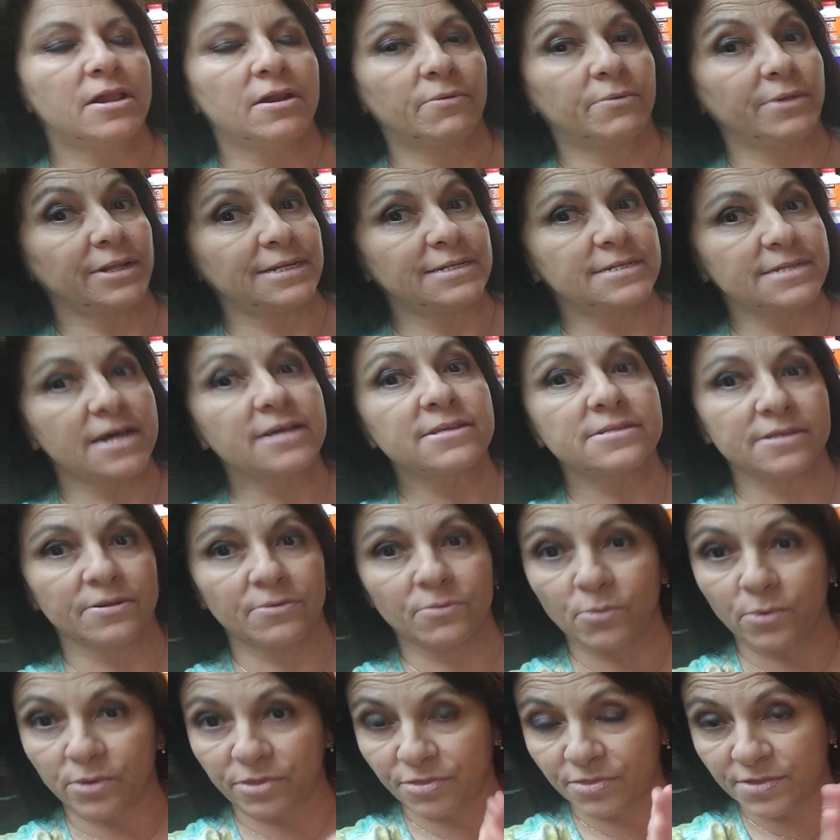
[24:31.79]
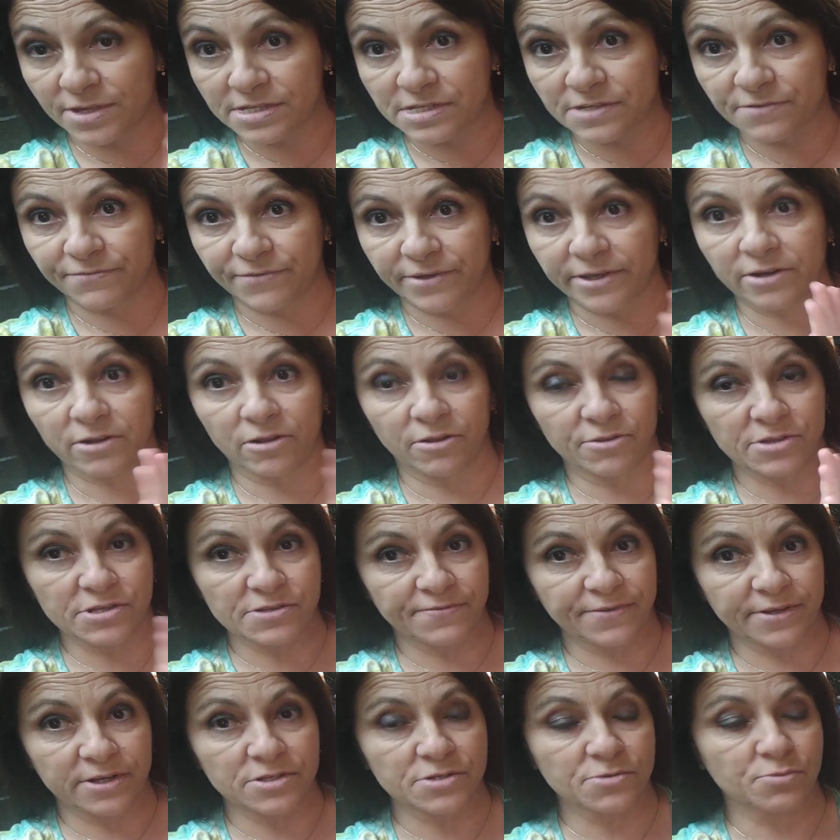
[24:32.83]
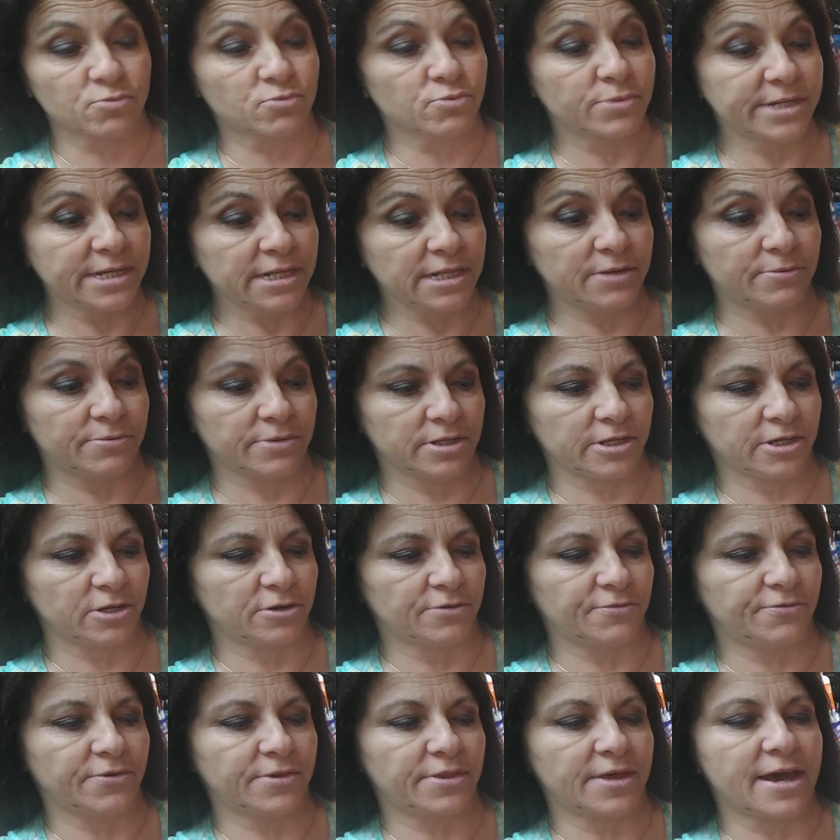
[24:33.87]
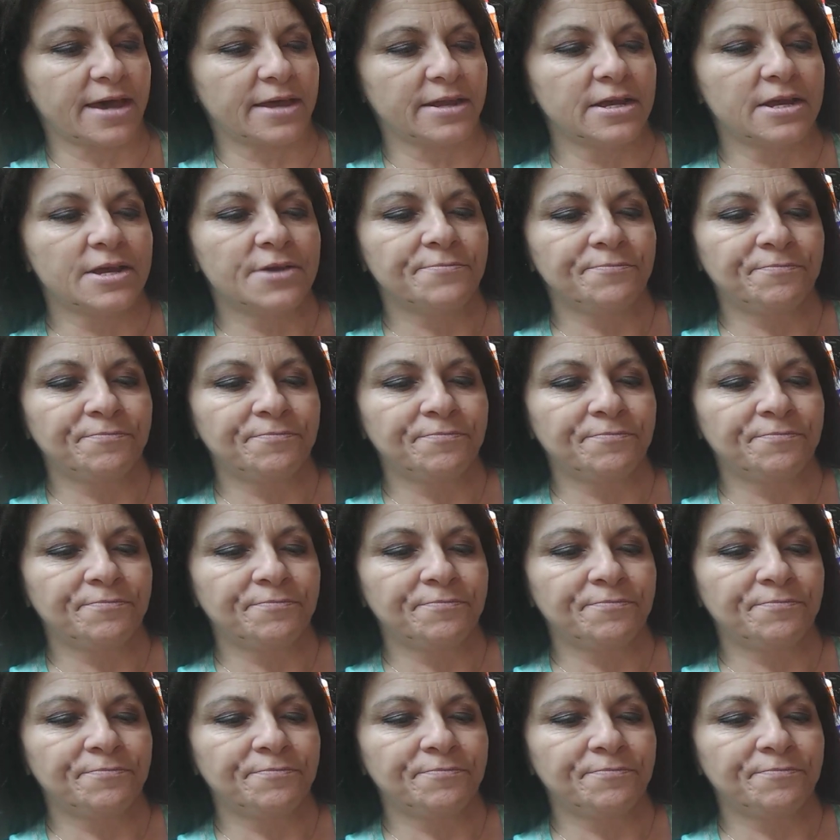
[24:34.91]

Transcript: Well, it doesn't with this funnel. This funnel's really, really good for that.